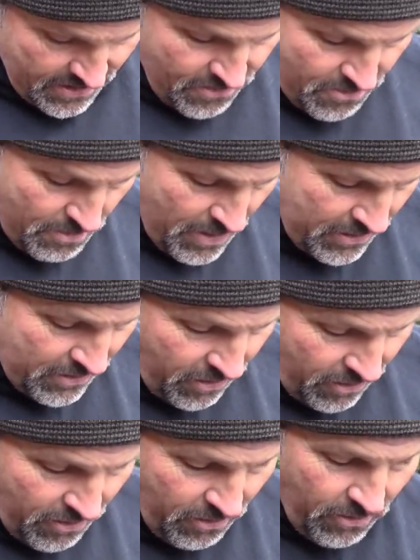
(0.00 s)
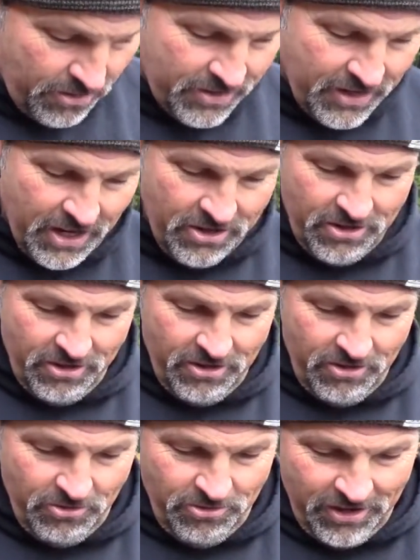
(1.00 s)
using my dull old kitchen
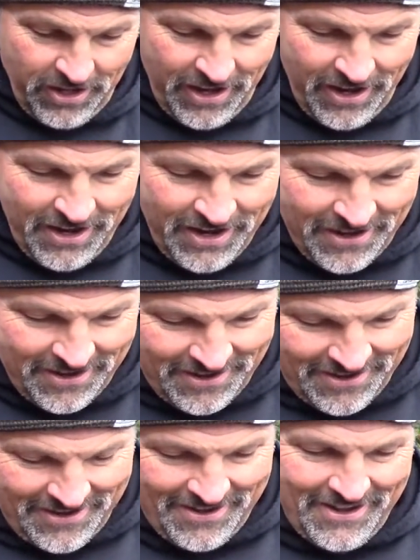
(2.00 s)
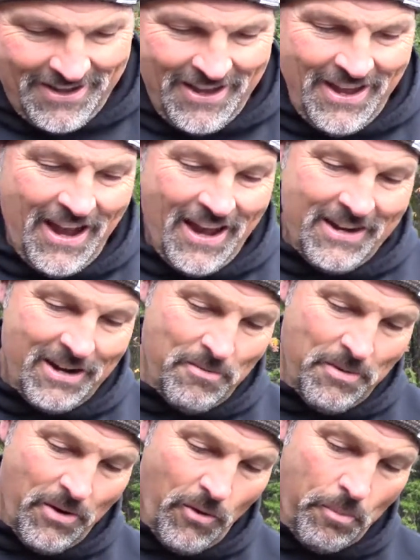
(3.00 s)
scissors again. And then
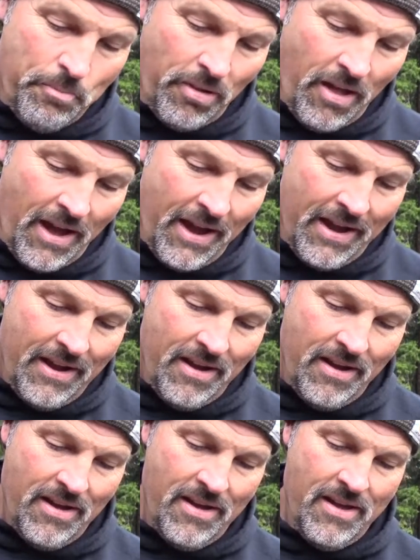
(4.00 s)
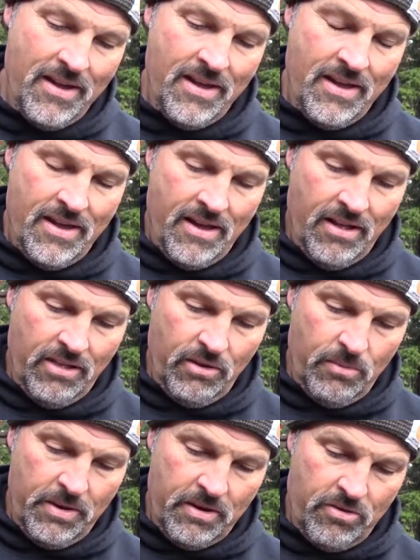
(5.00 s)
I'm going to apply a
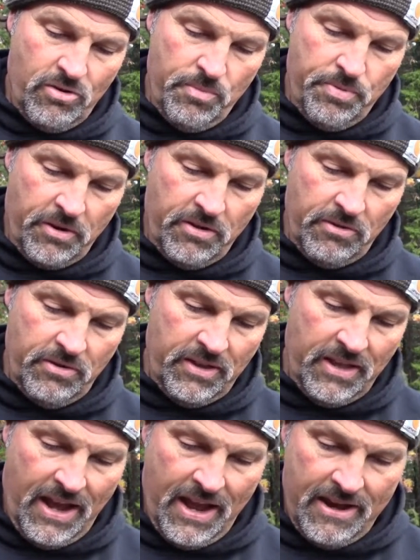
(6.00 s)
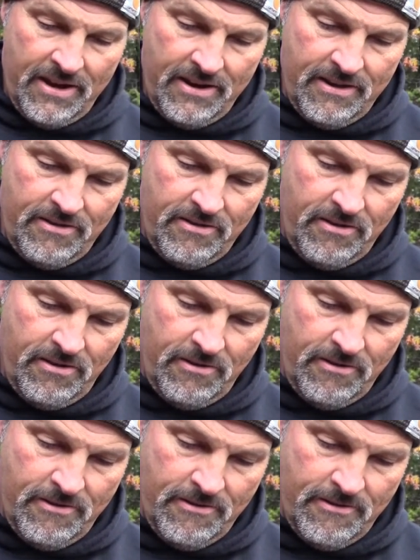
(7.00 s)
little bit of super glue to that. So